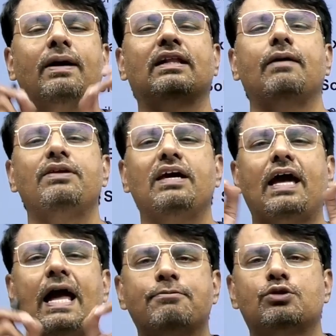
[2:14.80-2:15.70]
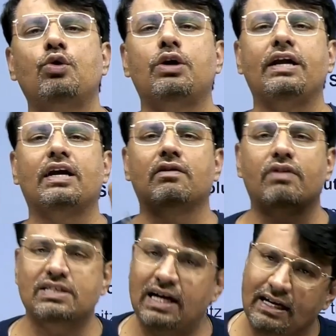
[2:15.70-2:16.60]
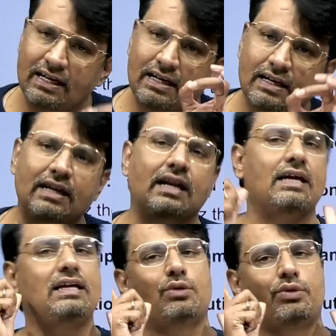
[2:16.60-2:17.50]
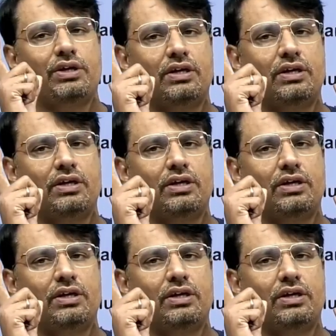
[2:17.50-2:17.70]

So, this means the series will not be absolutely convergent.